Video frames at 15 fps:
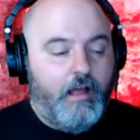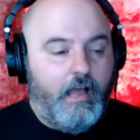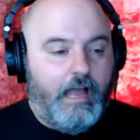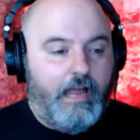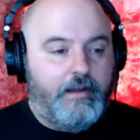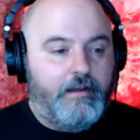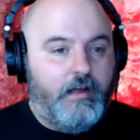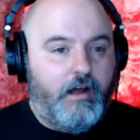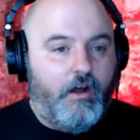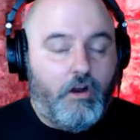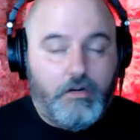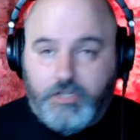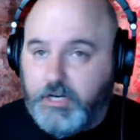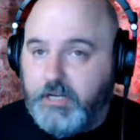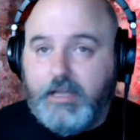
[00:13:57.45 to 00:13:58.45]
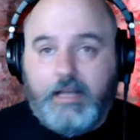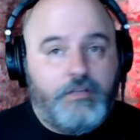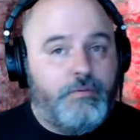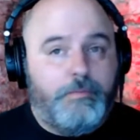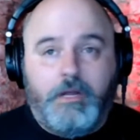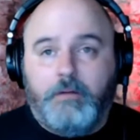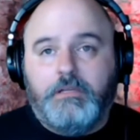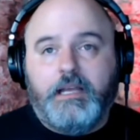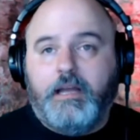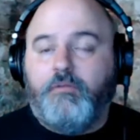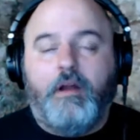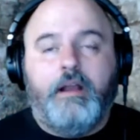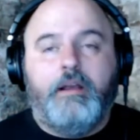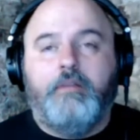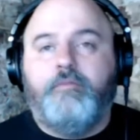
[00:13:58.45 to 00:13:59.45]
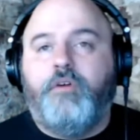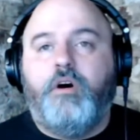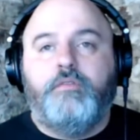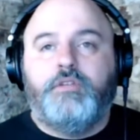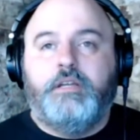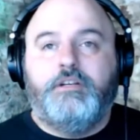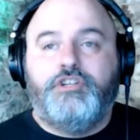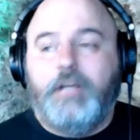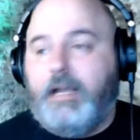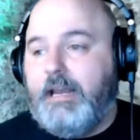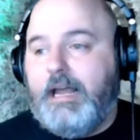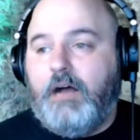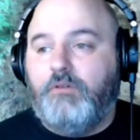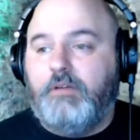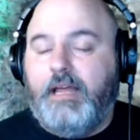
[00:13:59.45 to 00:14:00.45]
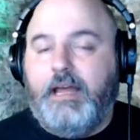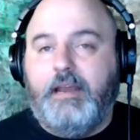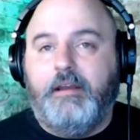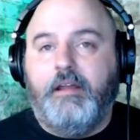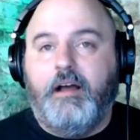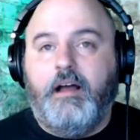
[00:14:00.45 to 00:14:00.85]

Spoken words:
and our Jigheads will be able to get right involved and check it out and